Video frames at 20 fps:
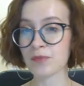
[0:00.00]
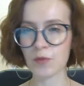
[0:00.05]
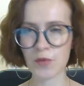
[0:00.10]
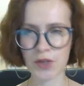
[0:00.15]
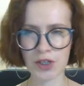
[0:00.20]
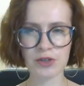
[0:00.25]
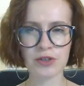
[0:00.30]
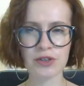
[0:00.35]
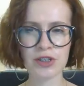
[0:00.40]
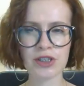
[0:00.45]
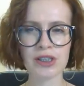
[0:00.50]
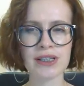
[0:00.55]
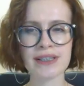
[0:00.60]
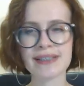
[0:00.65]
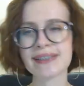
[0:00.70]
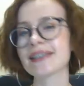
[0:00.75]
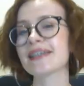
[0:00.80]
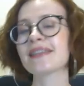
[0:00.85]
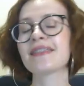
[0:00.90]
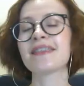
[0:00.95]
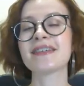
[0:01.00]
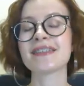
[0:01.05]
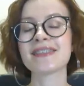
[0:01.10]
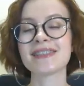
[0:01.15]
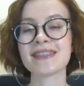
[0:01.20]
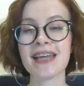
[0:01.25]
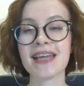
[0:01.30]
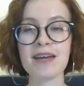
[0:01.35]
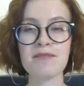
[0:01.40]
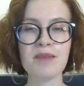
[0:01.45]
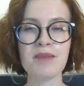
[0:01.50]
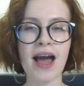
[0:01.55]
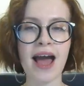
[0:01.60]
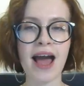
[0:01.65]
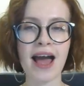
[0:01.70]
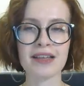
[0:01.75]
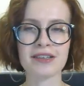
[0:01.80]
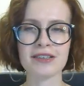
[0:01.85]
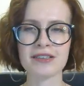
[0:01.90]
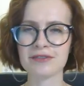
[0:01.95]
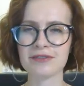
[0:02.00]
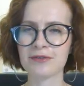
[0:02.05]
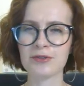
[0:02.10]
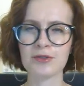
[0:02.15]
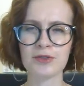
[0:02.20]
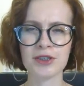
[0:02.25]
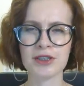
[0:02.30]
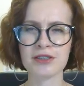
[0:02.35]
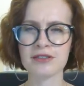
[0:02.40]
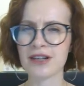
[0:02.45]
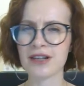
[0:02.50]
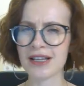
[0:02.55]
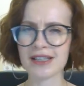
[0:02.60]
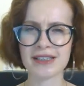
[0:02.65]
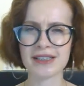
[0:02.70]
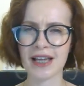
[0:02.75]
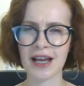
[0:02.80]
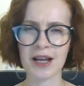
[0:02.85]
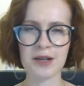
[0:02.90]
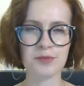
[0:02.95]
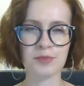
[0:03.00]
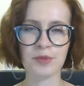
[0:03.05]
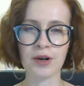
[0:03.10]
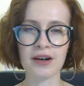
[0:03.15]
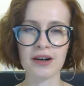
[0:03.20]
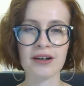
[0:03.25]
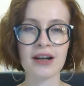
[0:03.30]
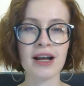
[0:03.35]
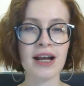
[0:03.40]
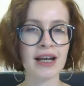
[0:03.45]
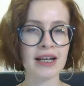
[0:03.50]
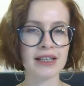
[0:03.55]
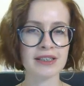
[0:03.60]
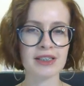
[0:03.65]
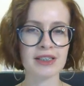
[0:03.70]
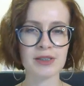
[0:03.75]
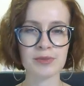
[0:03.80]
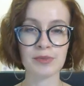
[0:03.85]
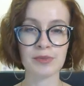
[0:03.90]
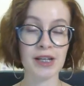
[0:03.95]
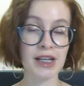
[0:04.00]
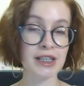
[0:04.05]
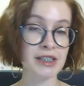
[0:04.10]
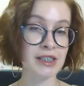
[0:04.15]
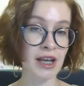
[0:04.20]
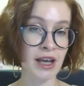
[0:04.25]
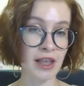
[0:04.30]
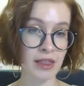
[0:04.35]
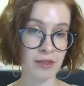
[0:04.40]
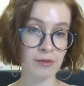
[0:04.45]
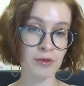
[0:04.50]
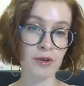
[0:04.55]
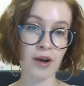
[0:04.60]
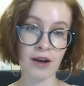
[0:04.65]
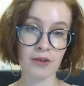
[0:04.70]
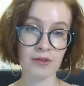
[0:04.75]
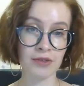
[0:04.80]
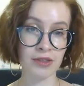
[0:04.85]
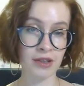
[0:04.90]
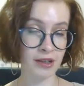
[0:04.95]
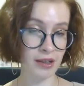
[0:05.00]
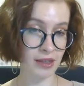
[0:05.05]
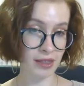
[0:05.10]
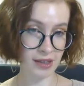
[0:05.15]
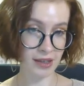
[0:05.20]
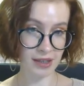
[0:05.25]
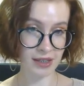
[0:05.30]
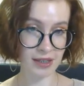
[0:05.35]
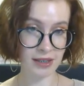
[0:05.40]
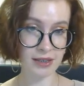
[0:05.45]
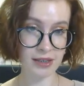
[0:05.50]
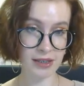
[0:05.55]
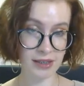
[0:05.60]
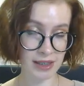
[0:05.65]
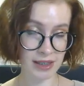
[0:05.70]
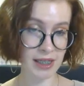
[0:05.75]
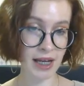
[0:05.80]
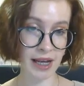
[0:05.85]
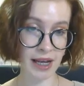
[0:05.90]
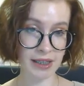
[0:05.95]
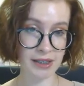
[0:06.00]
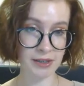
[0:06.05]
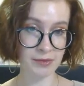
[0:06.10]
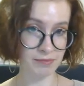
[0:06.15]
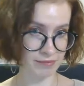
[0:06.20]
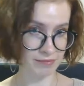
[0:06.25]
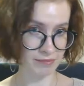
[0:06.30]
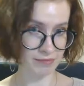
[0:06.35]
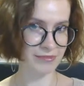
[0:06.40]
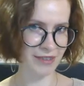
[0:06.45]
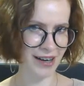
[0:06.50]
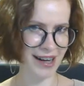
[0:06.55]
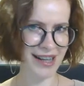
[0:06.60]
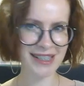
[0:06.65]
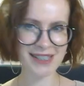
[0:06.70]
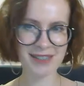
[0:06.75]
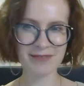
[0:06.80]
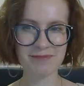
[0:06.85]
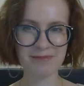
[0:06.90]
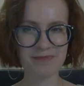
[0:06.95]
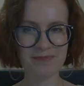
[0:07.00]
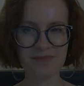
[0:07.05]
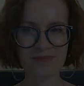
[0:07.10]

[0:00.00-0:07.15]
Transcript: We usually see the same header, footer, and sidebar displayed throughout this site, right?